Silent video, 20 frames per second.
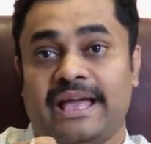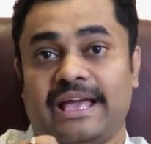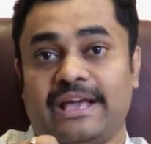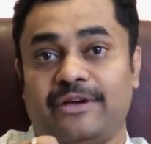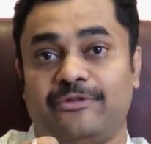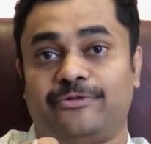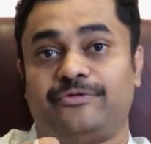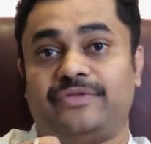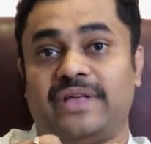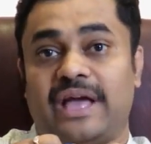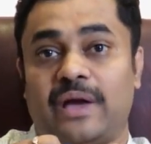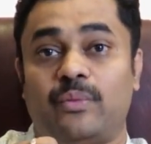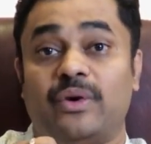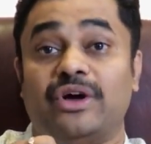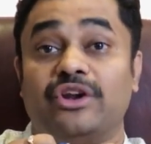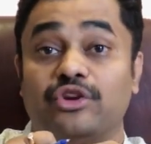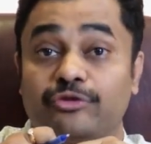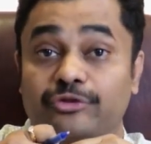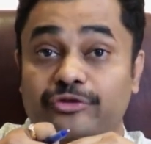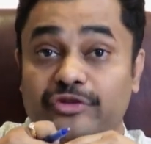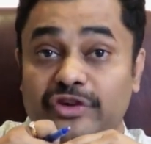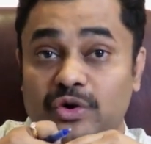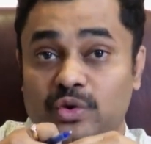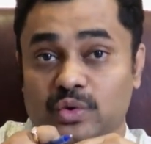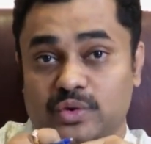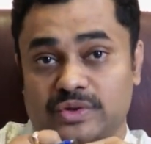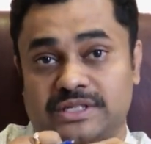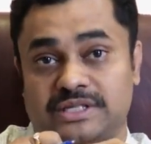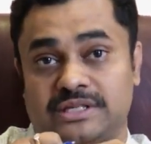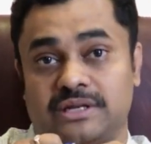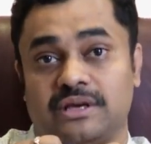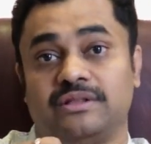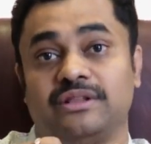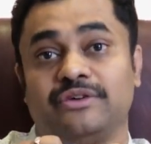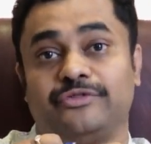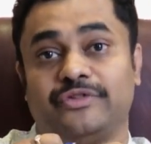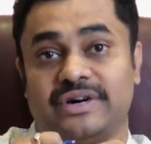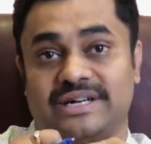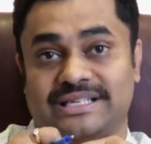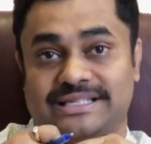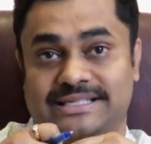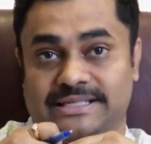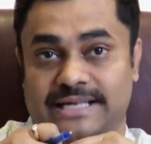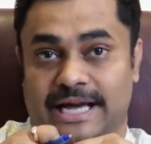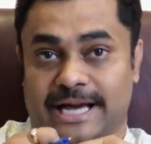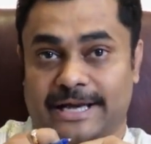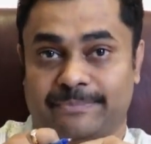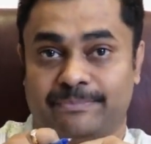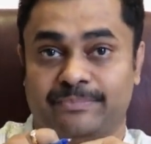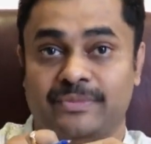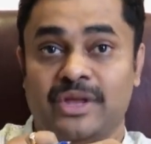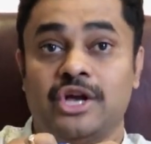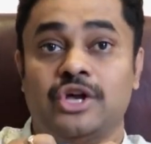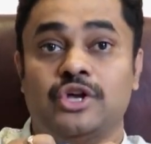if they were refused the first time.